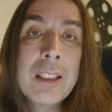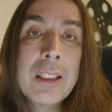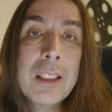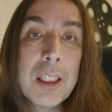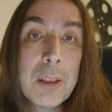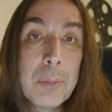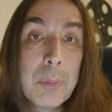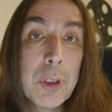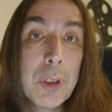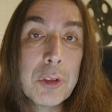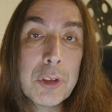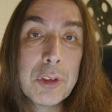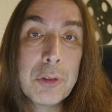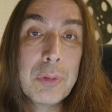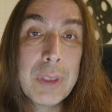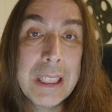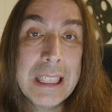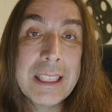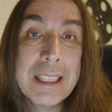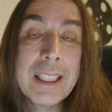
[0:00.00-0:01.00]
most
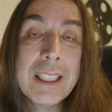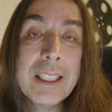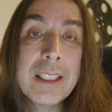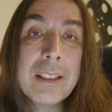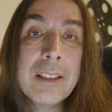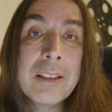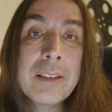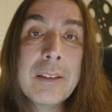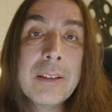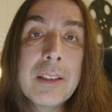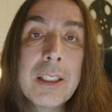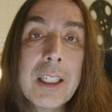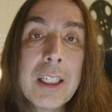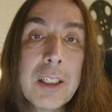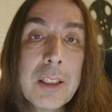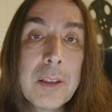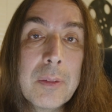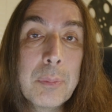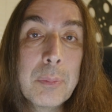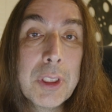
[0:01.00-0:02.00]
recent
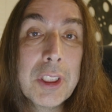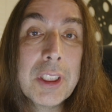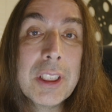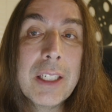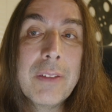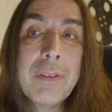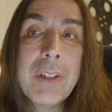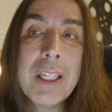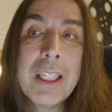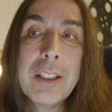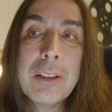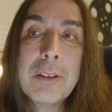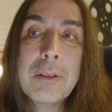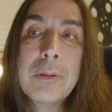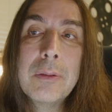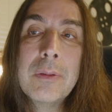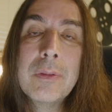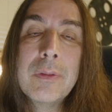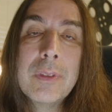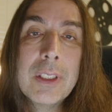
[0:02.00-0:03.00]
music video
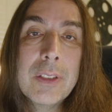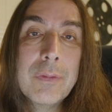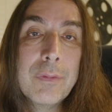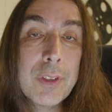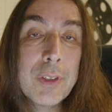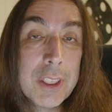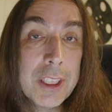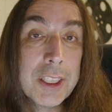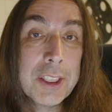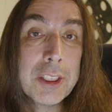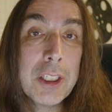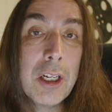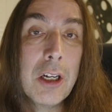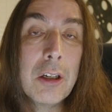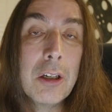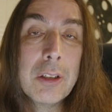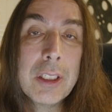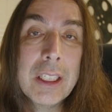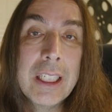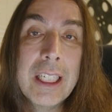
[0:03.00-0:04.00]
for the
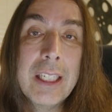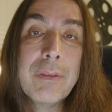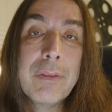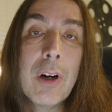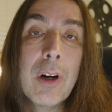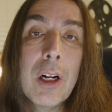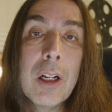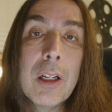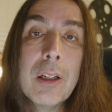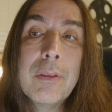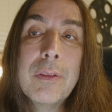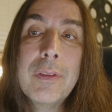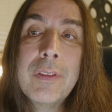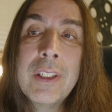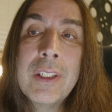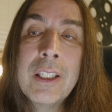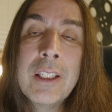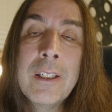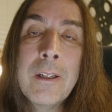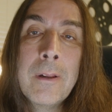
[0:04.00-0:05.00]
song Evolve.
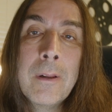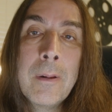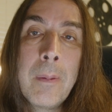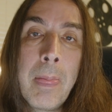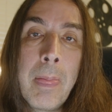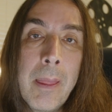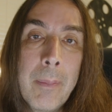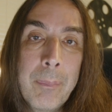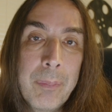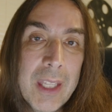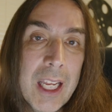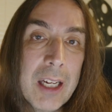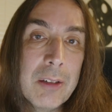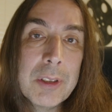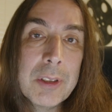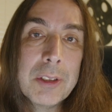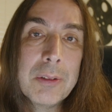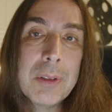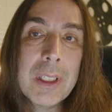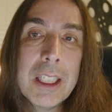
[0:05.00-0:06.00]
That
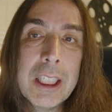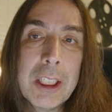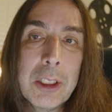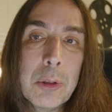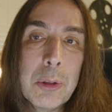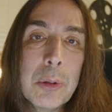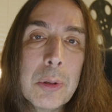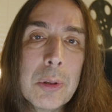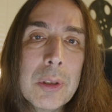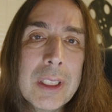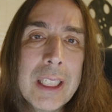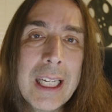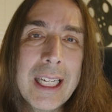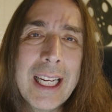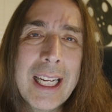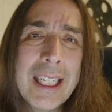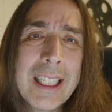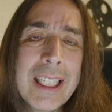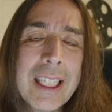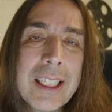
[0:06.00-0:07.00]
was really cool. Then I
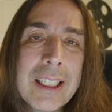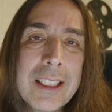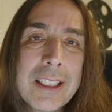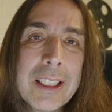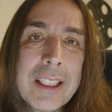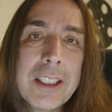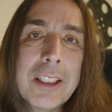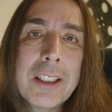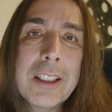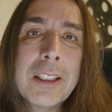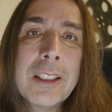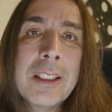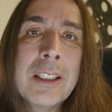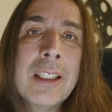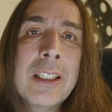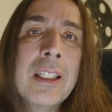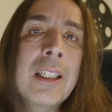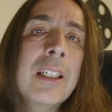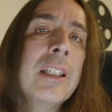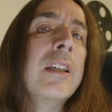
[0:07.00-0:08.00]
did another
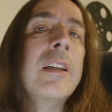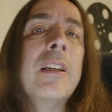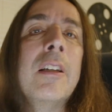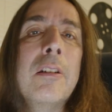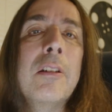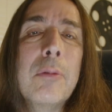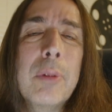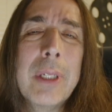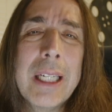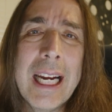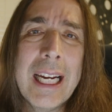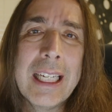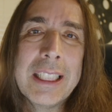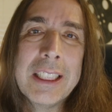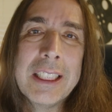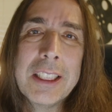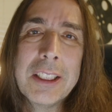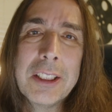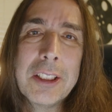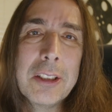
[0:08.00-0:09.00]

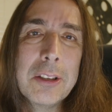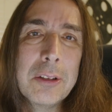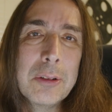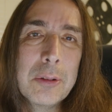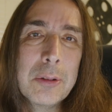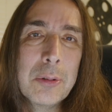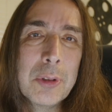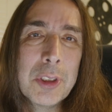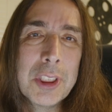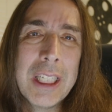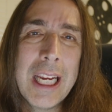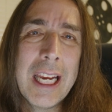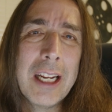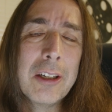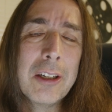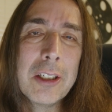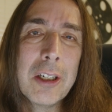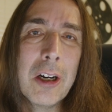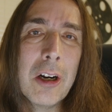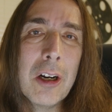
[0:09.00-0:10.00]
reaction to
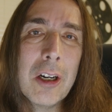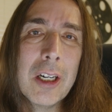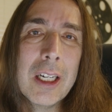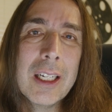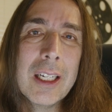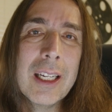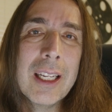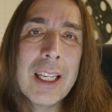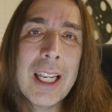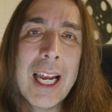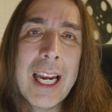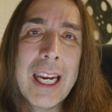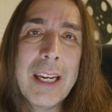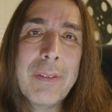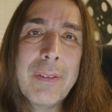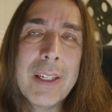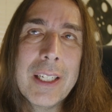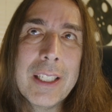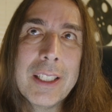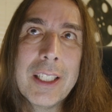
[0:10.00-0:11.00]
Shattered Heart live
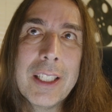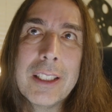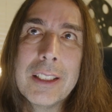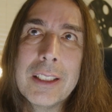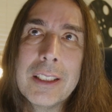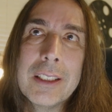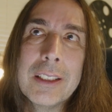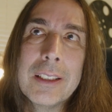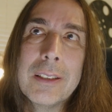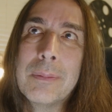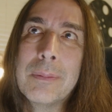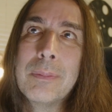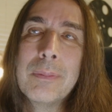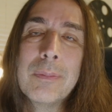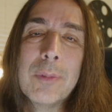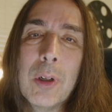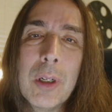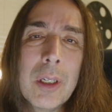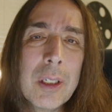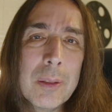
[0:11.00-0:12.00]
at
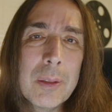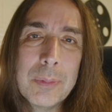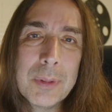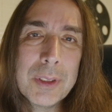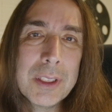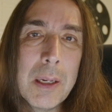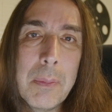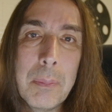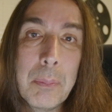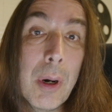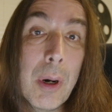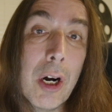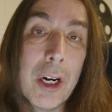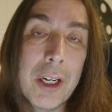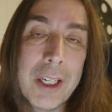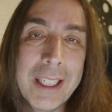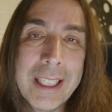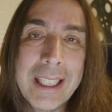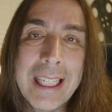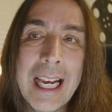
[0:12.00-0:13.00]
some bar
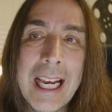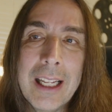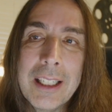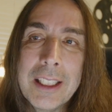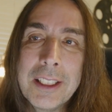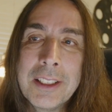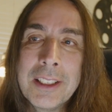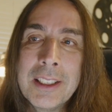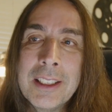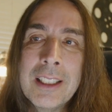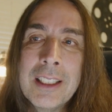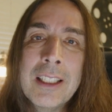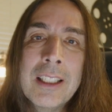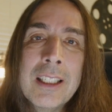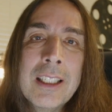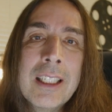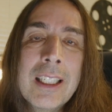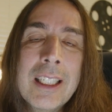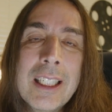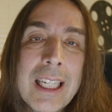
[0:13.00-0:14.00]
in Dallas.
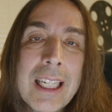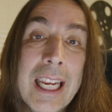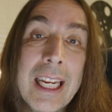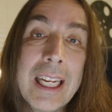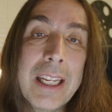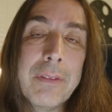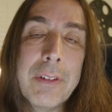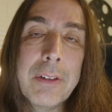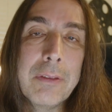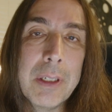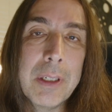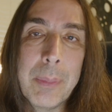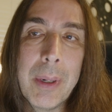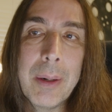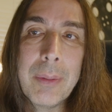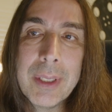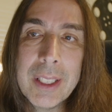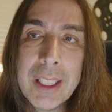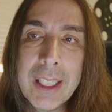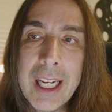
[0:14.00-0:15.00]
Can't even remember
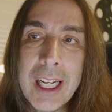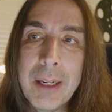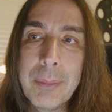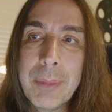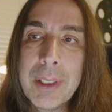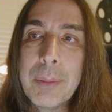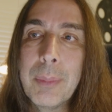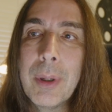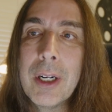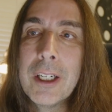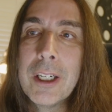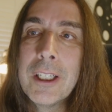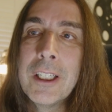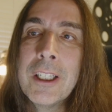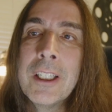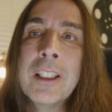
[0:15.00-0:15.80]
the name of the bar.